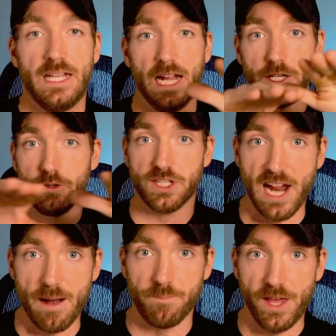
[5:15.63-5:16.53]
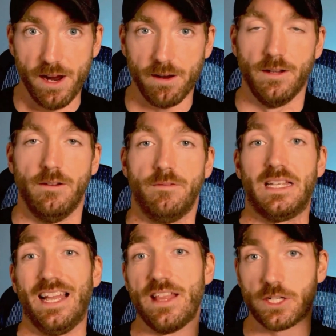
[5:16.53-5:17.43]
And you stop there.
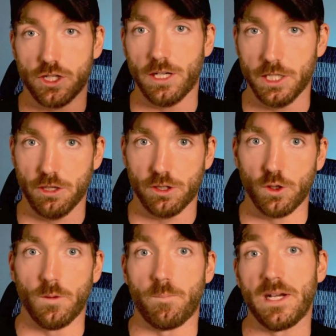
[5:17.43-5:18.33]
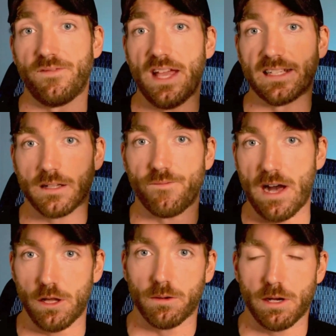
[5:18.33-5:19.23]
And that should get you through. But if they ask a
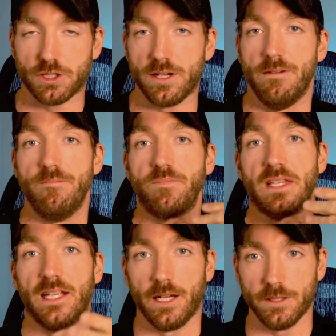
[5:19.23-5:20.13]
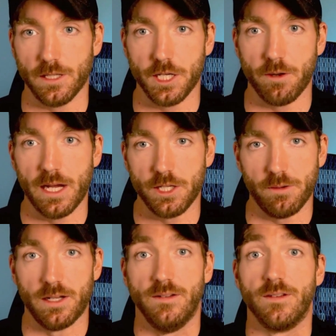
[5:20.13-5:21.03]
follow-up question, here's how you handle
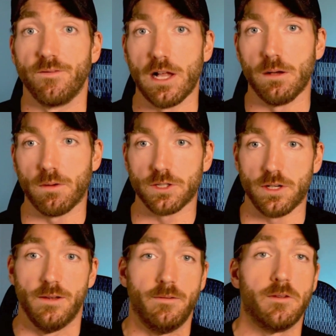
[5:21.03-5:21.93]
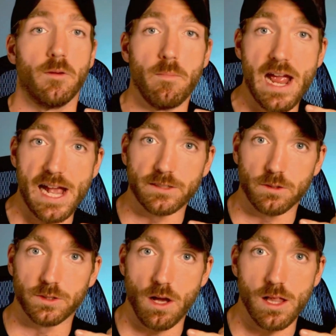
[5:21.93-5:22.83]
it. Follow-up question. May I ask
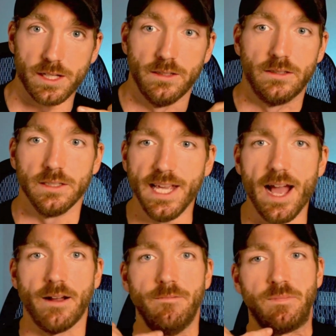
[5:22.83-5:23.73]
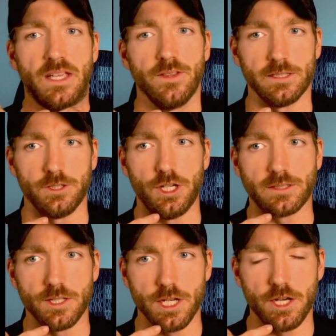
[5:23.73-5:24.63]
who's calling? Yeah, this is
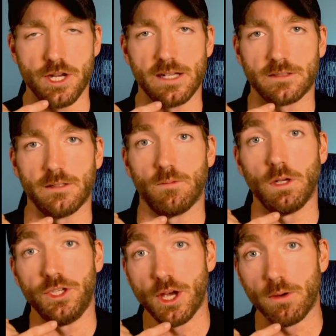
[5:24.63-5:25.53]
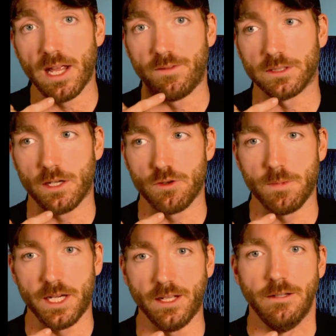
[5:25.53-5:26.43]
Justin J. Johnson. We don't have a scheduled
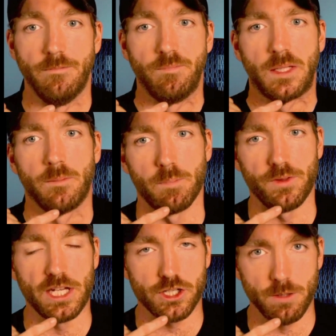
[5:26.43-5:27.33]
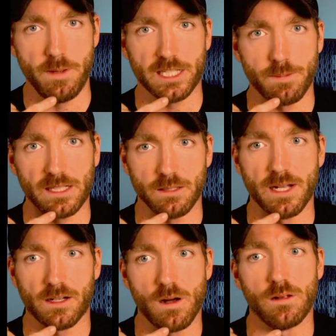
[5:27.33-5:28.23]
meeting, but they should be expecting my
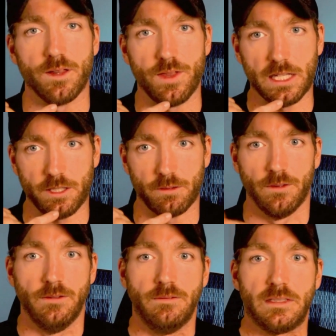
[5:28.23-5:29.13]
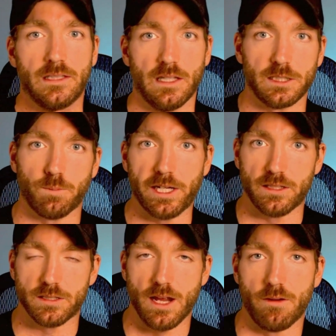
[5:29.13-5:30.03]
call. Thank you. Let's break
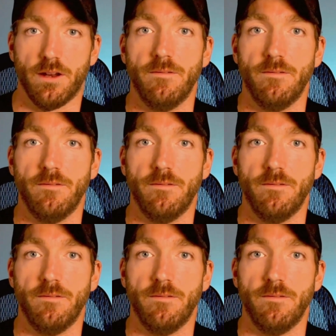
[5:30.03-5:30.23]
this down.